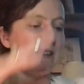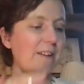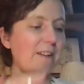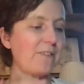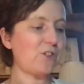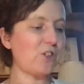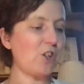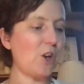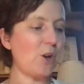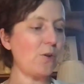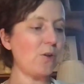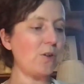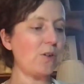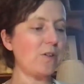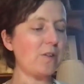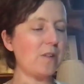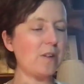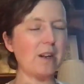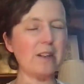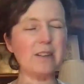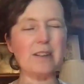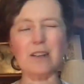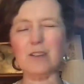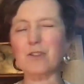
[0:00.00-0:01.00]
shown you
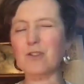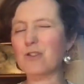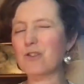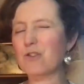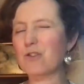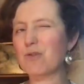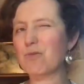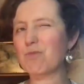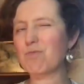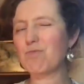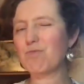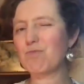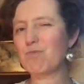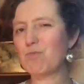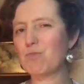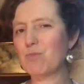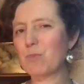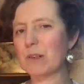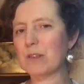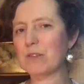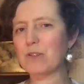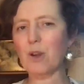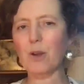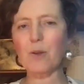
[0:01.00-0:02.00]
tonight. I
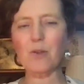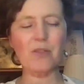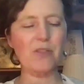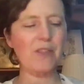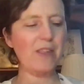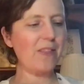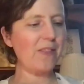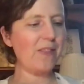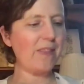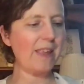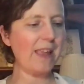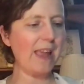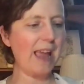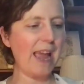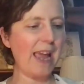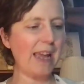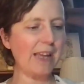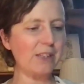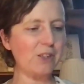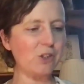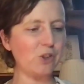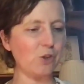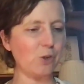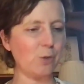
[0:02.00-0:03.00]
don't think the
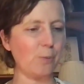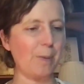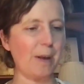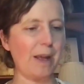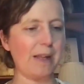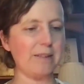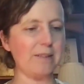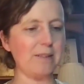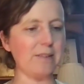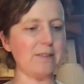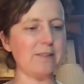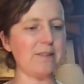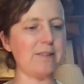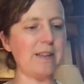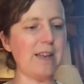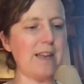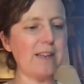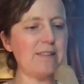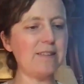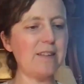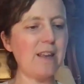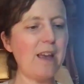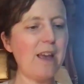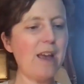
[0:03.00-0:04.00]
angel pendant
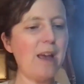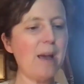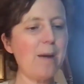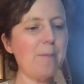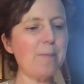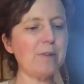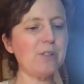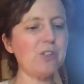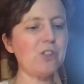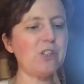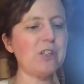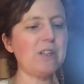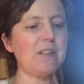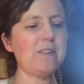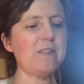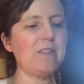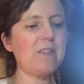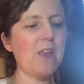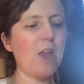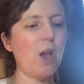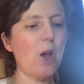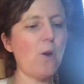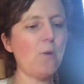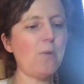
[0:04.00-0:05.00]
is, but she's
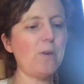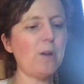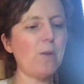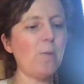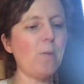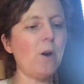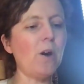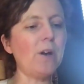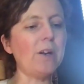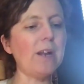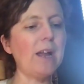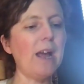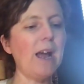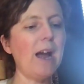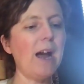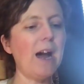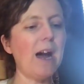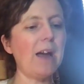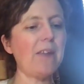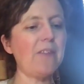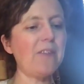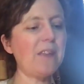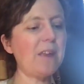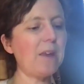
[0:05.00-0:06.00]
the only one.
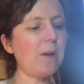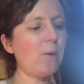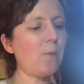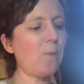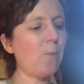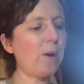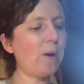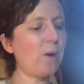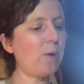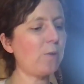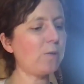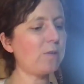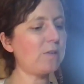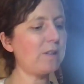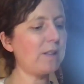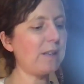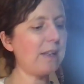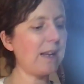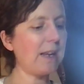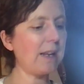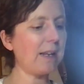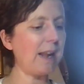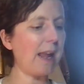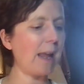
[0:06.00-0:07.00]
I think we ought to
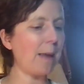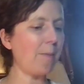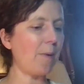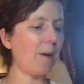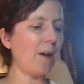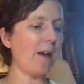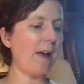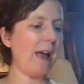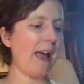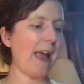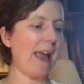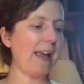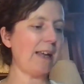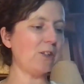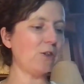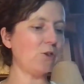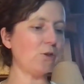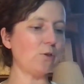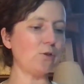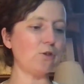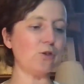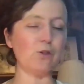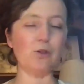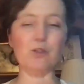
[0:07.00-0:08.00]
nickname her
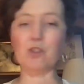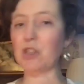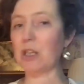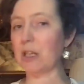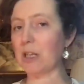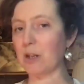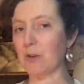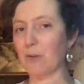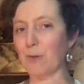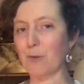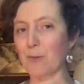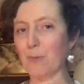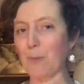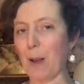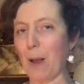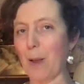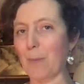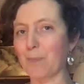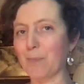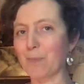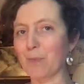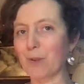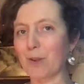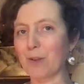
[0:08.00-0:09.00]
Angel Georgina as
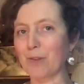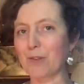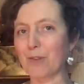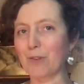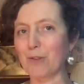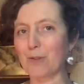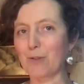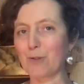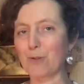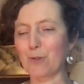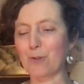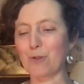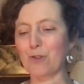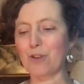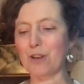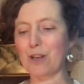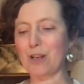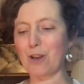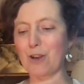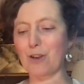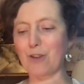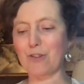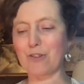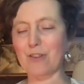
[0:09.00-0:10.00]
well, because it's
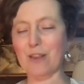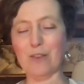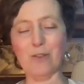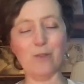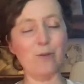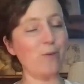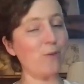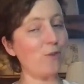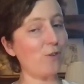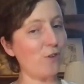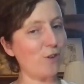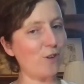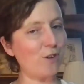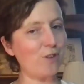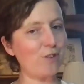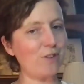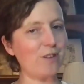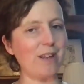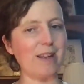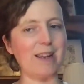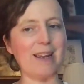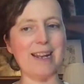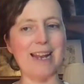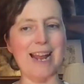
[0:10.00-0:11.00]
Georgina who said to us she looks
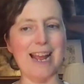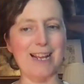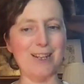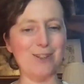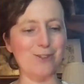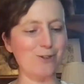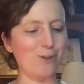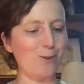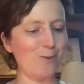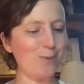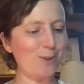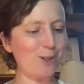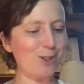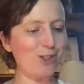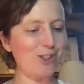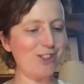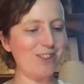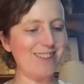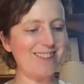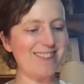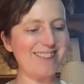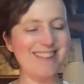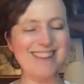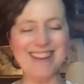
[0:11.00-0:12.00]
like an angel, which
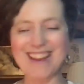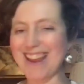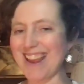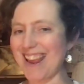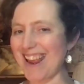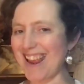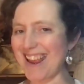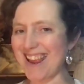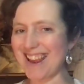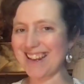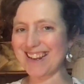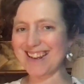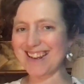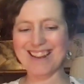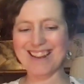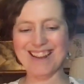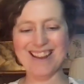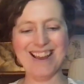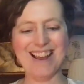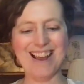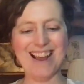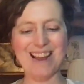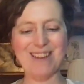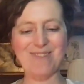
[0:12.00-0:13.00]
she did,
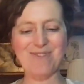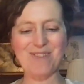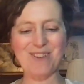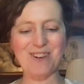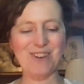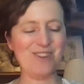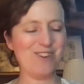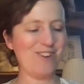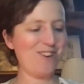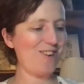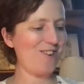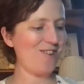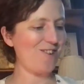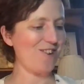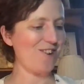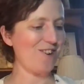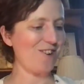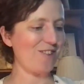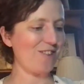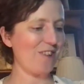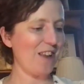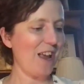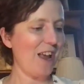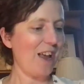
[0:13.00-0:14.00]
and which she
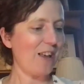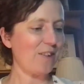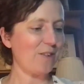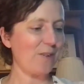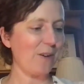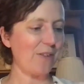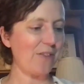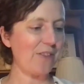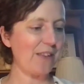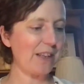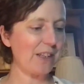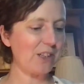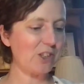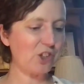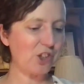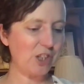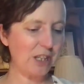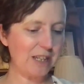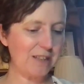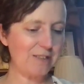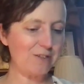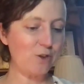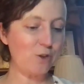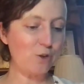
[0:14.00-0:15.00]
does. So I think
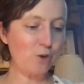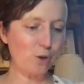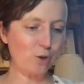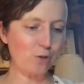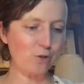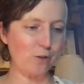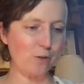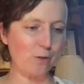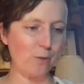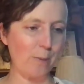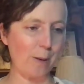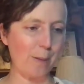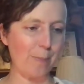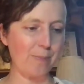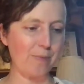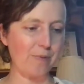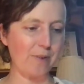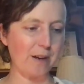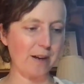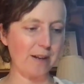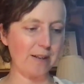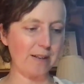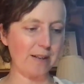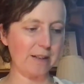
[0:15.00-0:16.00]
she's not on the
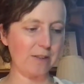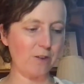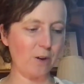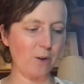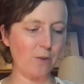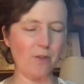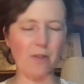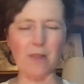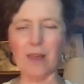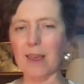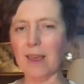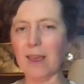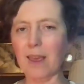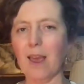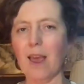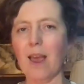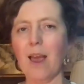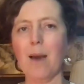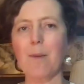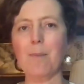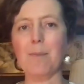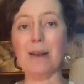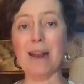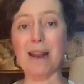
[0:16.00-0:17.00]
website, I don't think,
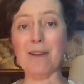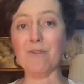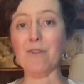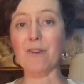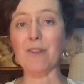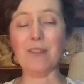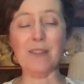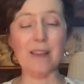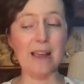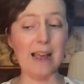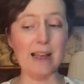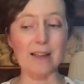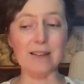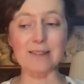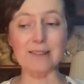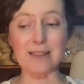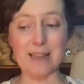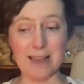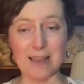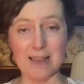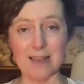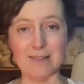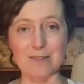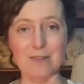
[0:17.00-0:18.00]
but everything else
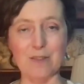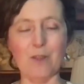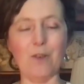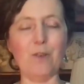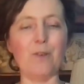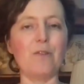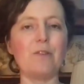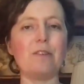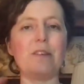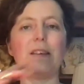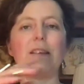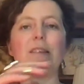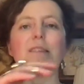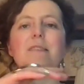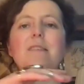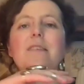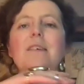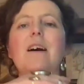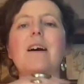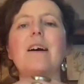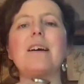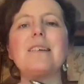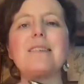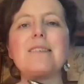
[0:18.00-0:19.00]
is that you've seen
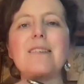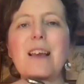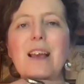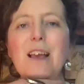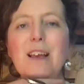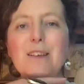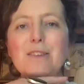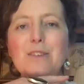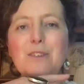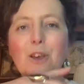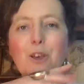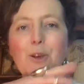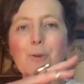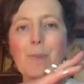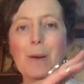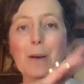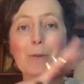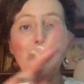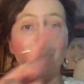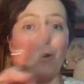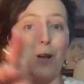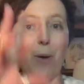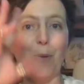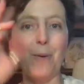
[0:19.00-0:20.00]
tonight. So you'll be
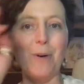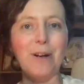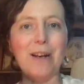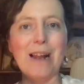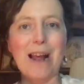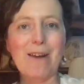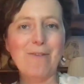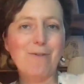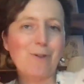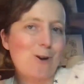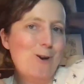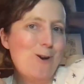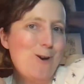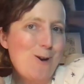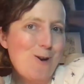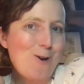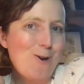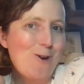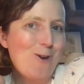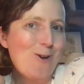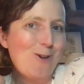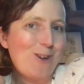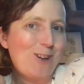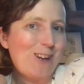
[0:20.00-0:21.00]
able to go on, have a
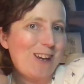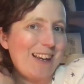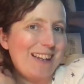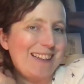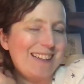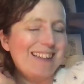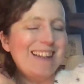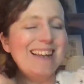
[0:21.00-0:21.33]
look, and